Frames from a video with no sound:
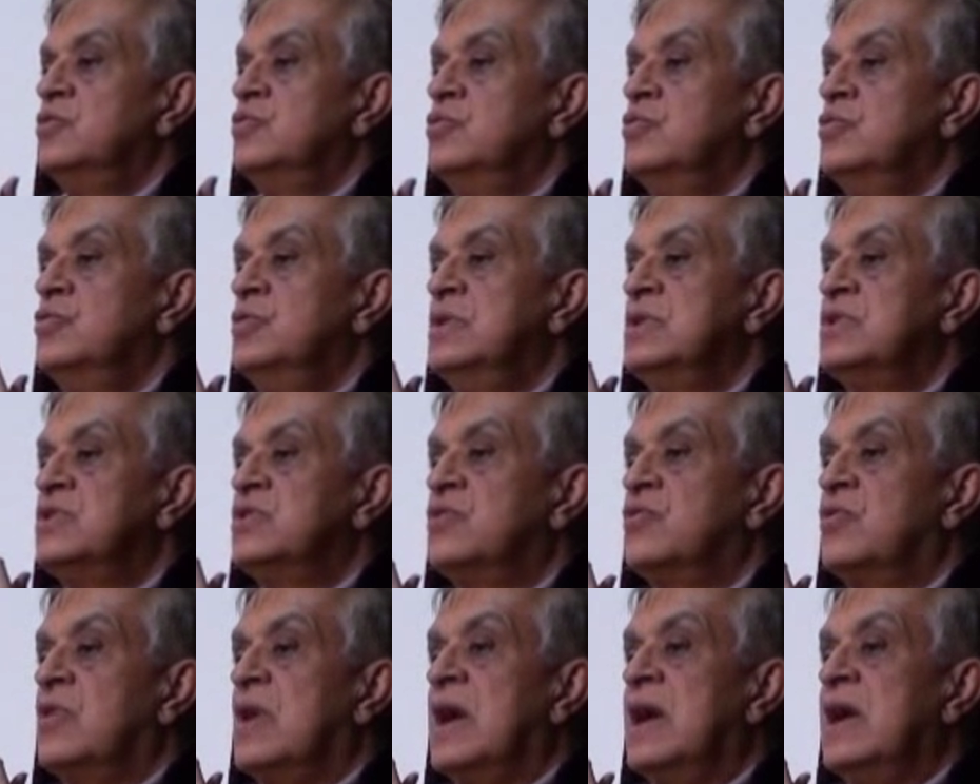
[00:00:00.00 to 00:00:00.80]
to
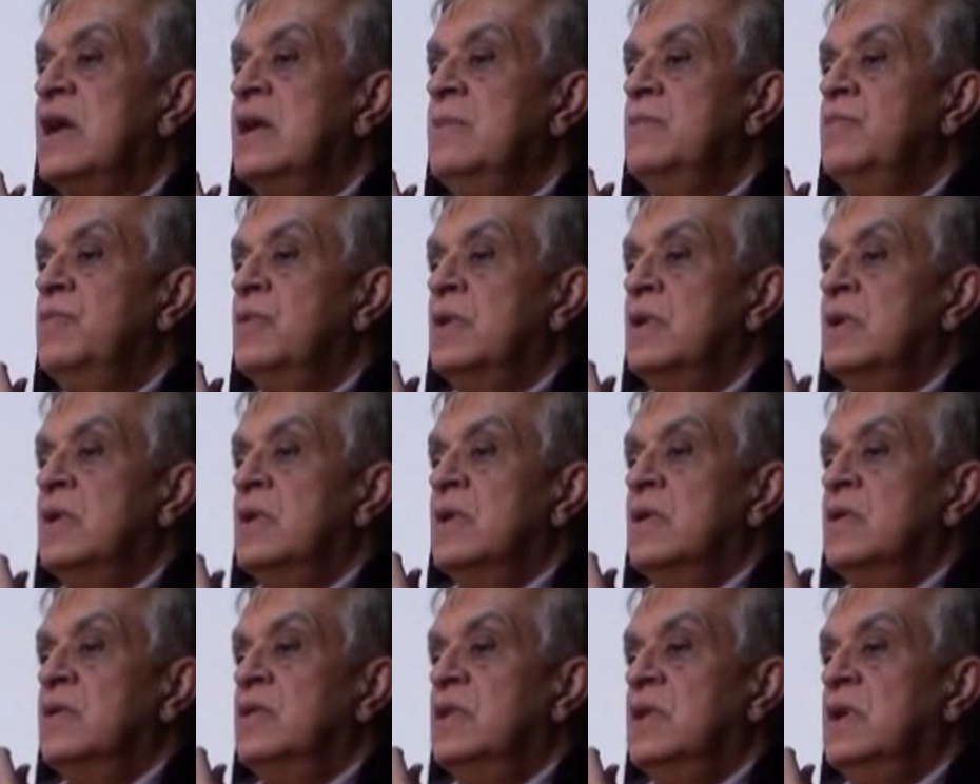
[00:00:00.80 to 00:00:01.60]

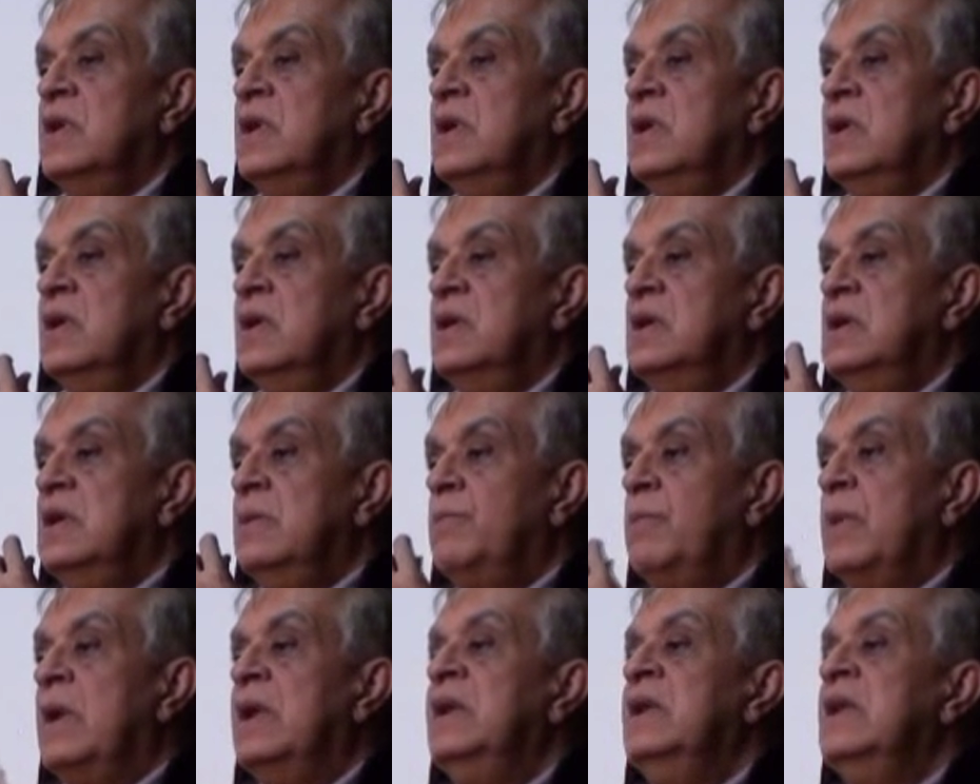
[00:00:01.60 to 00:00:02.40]
describe the
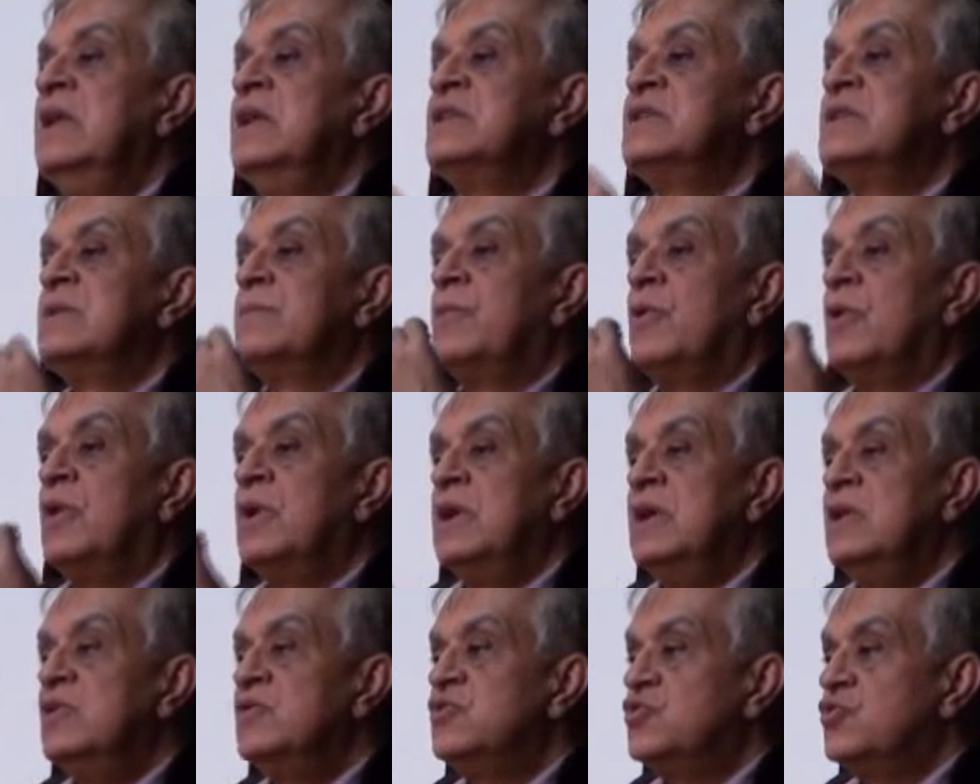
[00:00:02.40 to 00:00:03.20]
dependence
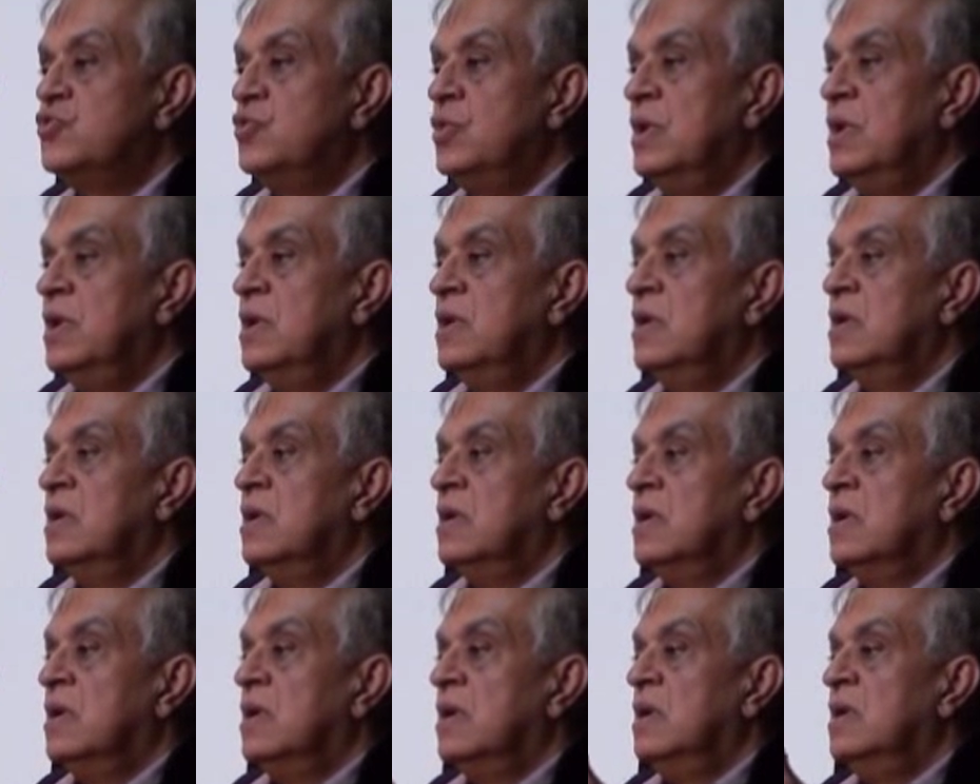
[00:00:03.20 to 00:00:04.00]
upon history
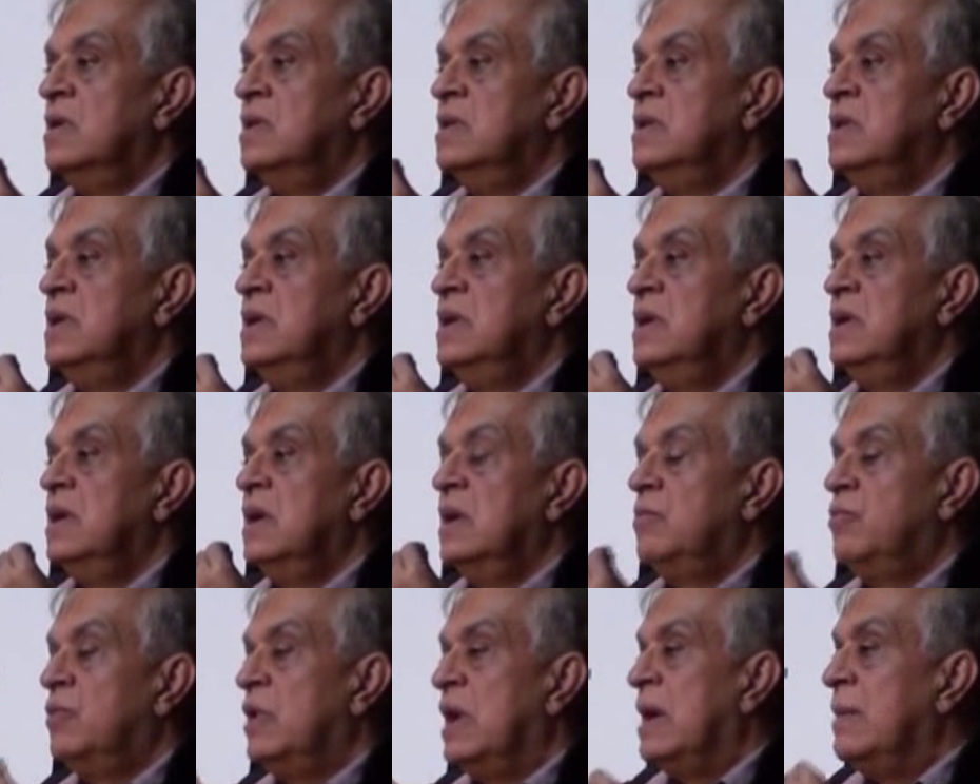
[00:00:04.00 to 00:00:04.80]
in
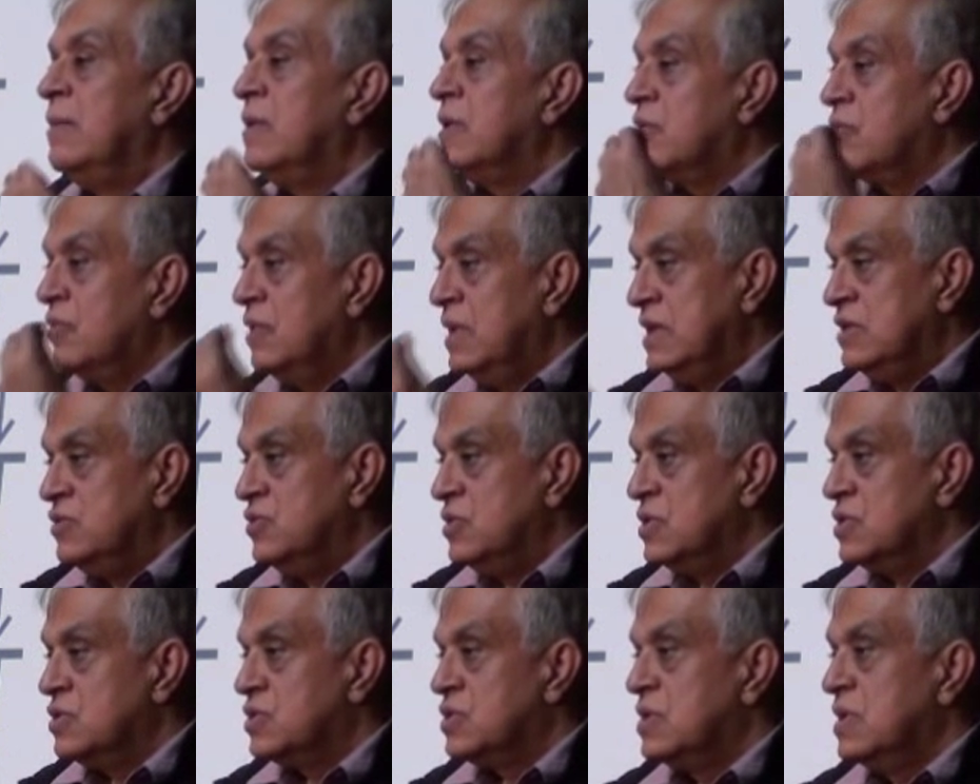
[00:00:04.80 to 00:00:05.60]
the Abrahamic
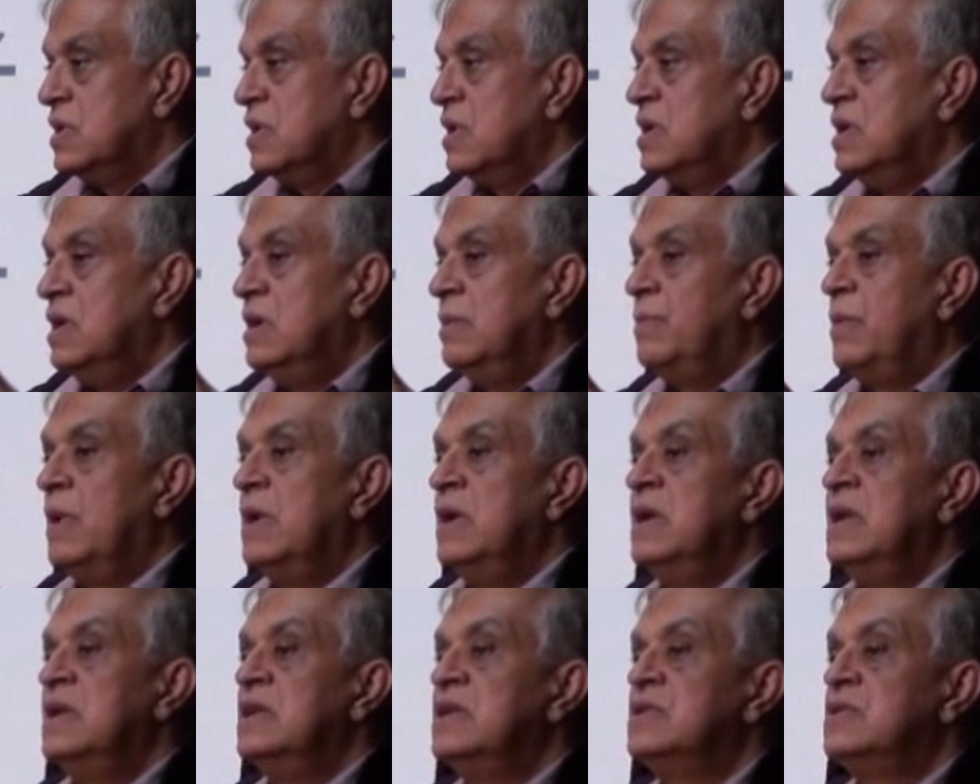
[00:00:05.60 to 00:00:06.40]
religions.
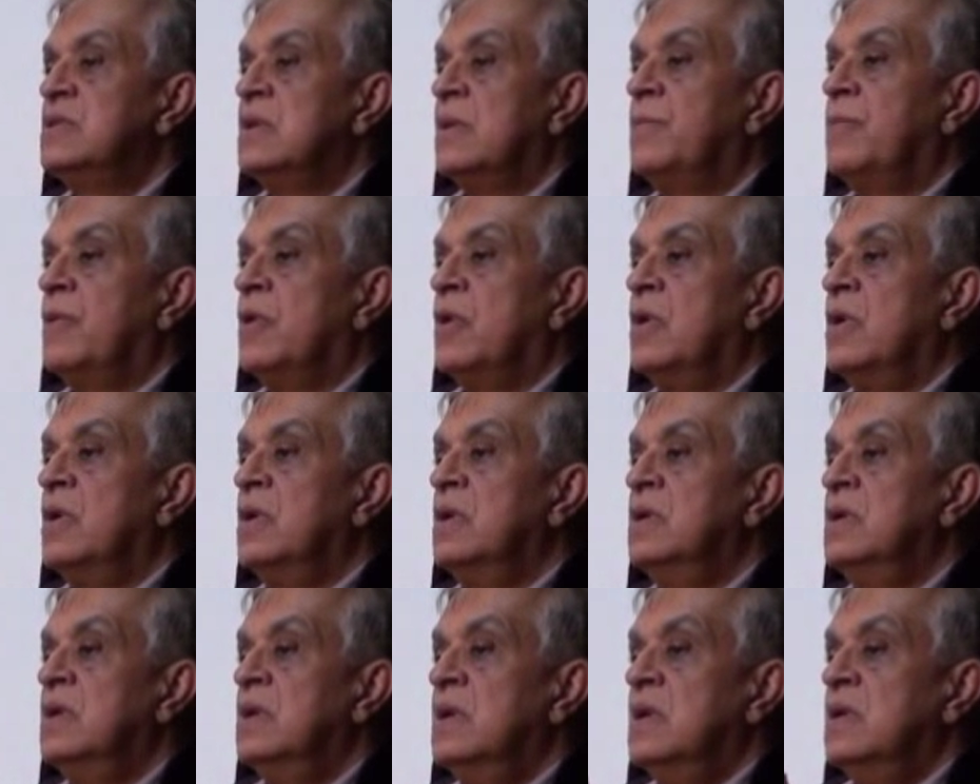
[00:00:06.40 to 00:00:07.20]
Dependence
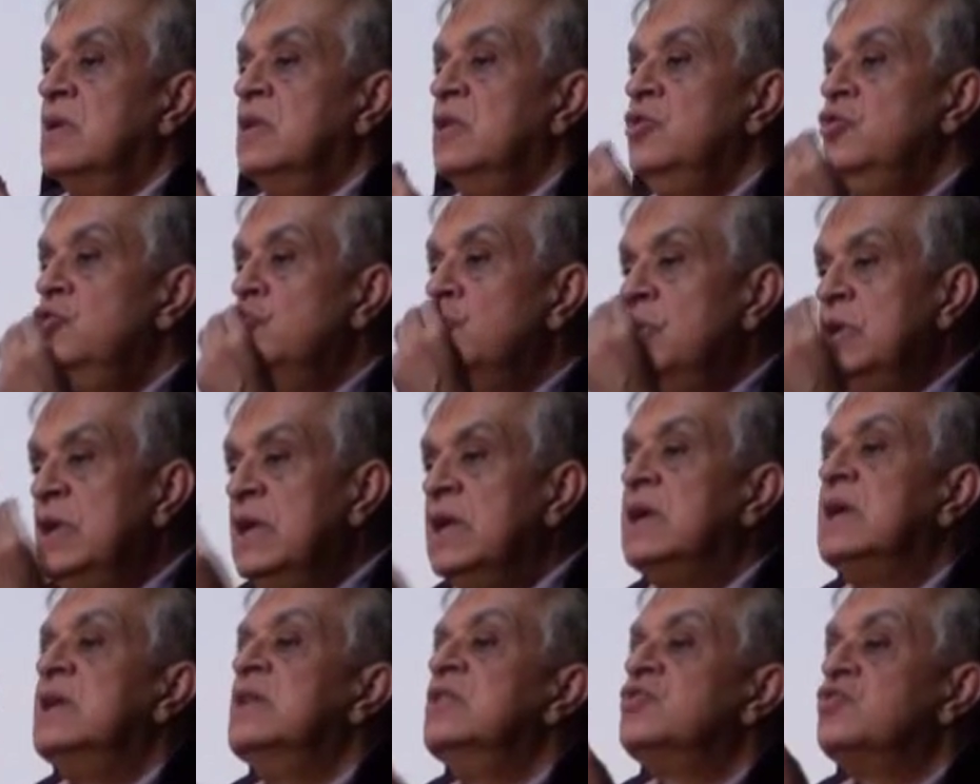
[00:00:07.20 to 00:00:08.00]
upon
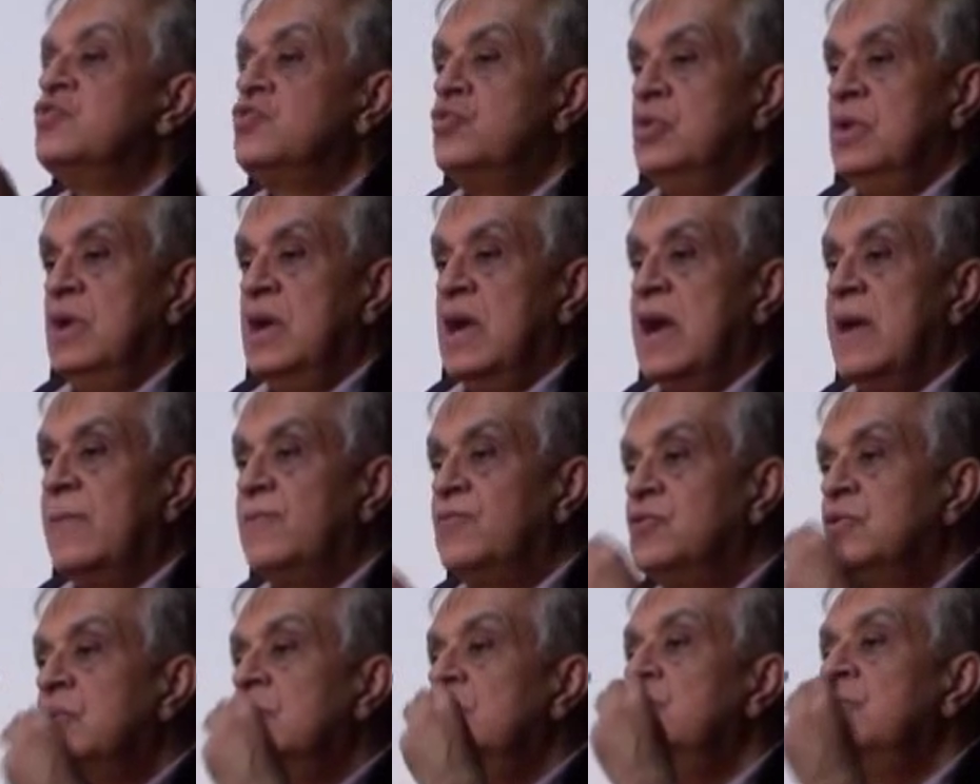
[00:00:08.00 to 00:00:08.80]
unique history,
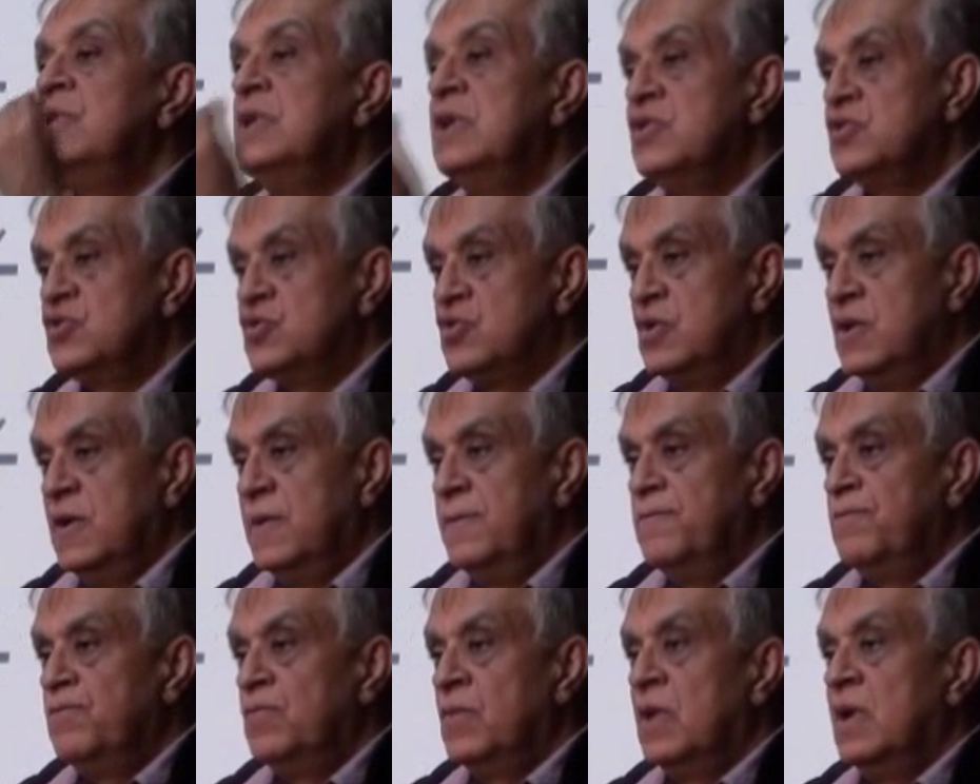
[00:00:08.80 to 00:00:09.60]
absolute history,